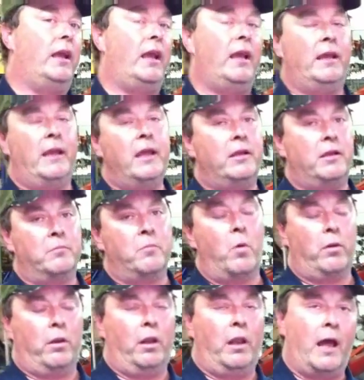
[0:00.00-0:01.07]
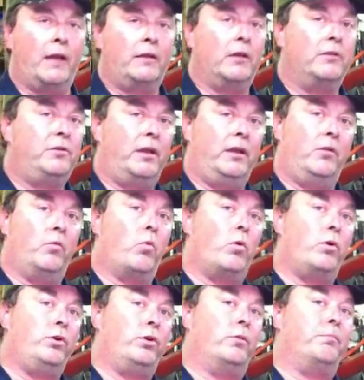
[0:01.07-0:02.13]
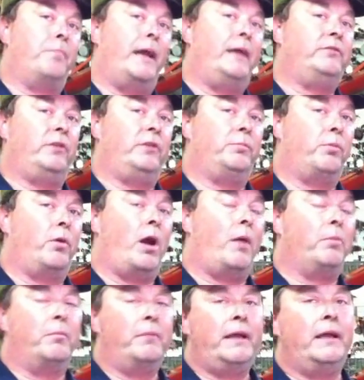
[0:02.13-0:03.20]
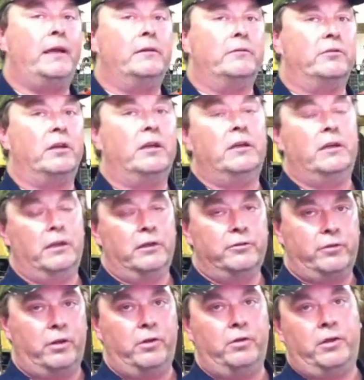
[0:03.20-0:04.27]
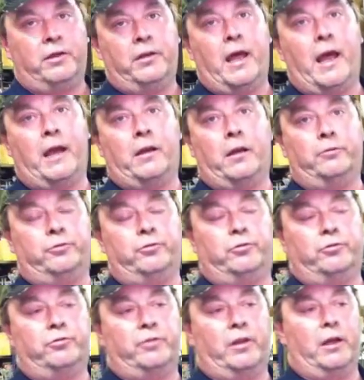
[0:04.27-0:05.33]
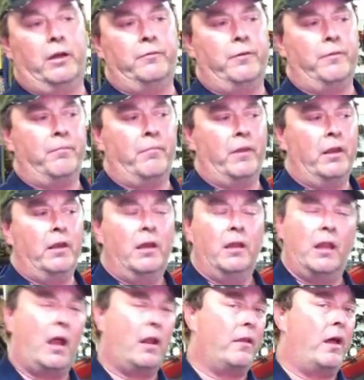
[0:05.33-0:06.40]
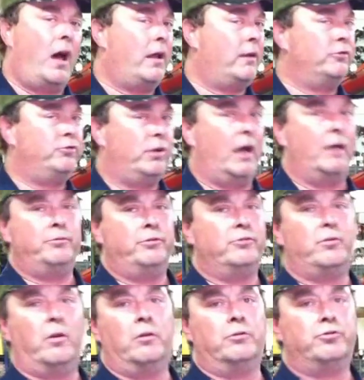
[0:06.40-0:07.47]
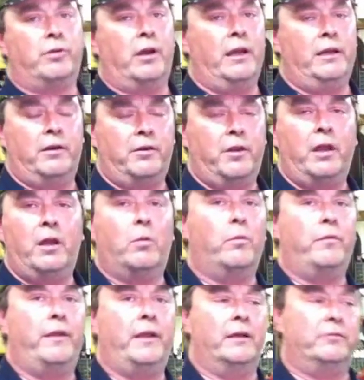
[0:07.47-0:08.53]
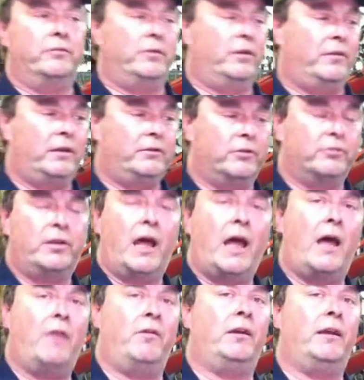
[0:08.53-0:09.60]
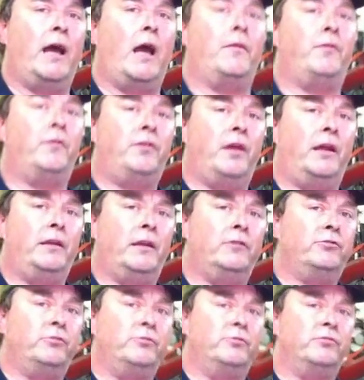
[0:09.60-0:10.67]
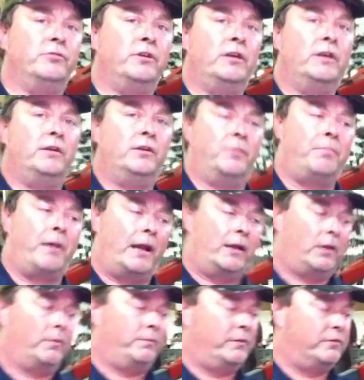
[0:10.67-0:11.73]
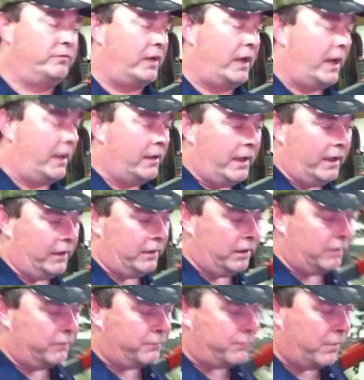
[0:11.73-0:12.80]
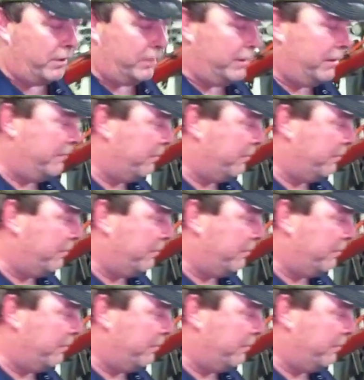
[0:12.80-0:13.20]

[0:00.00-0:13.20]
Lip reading: And he can more than likely tell you where your basic problem is so you can diagnose it yourself. A lot of the Honda shops just aren't trained to deal with this. They just haven't got the technicians to back up the sign hanging in the front.